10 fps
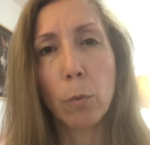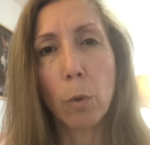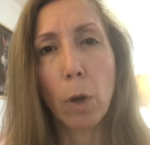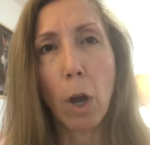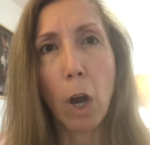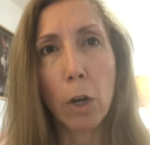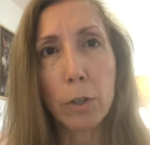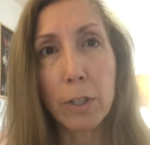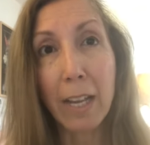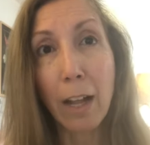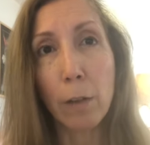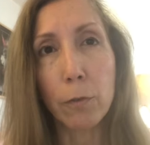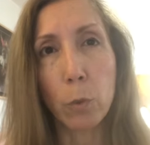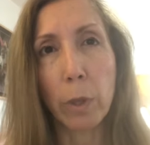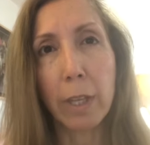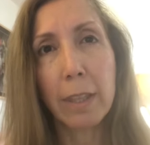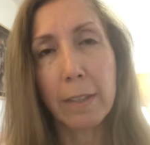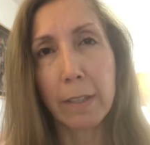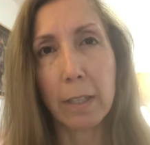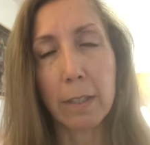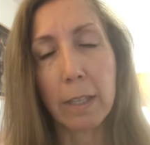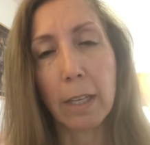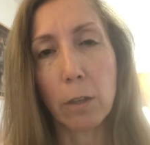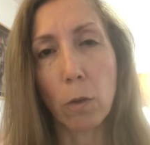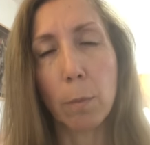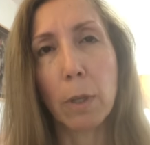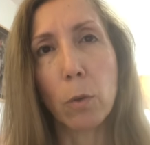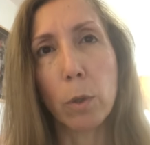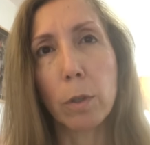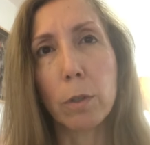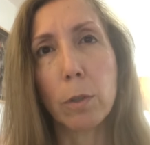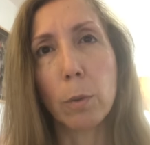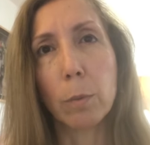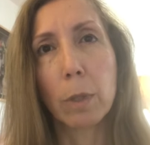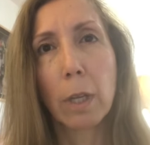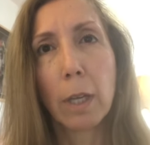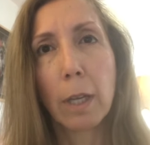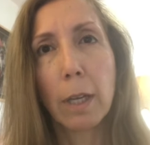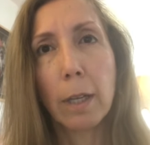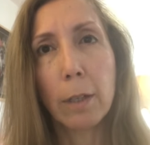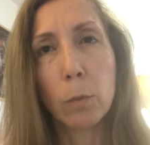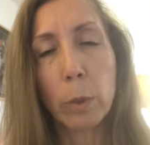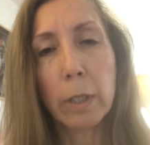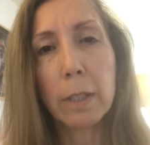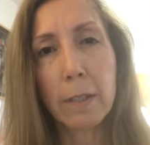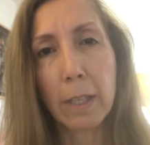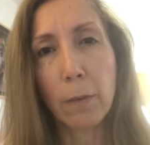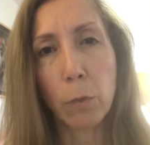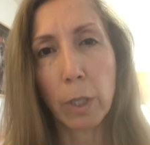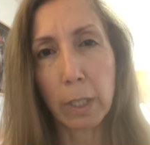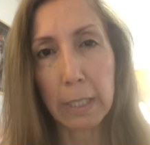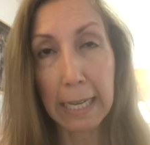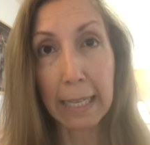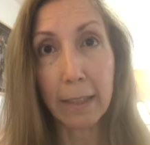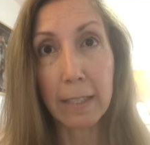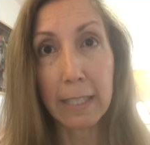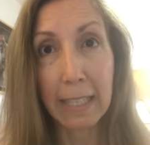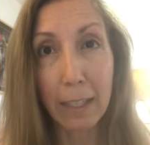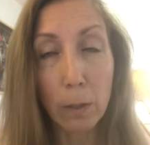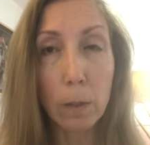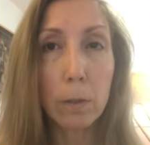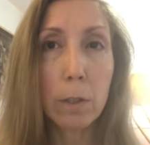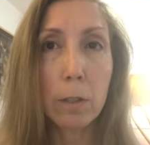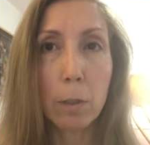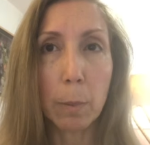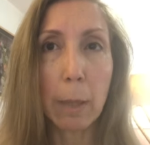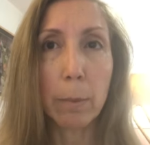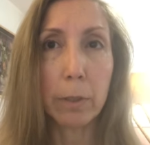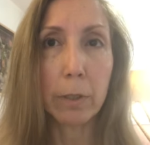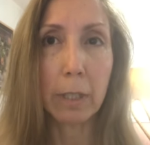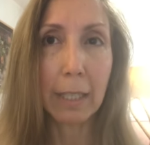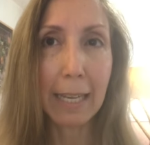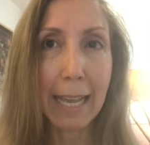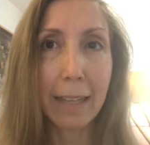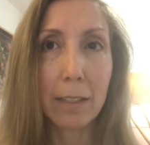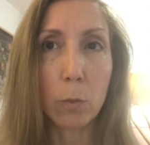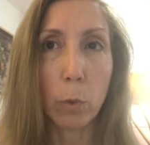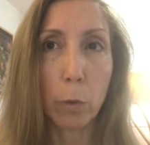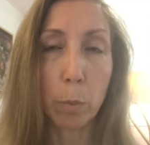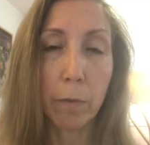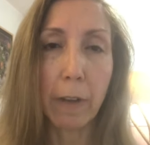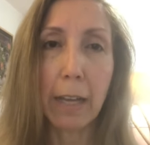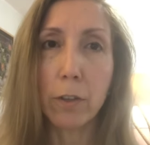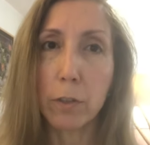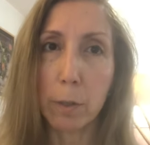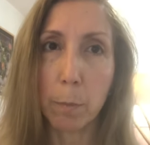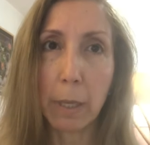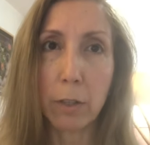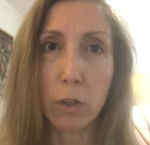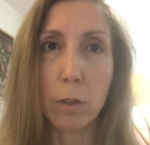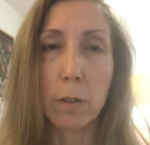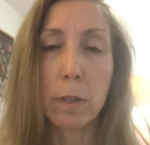ourselves within this continuum in order to really see if we can attain the skills to be able to connect with providers and patients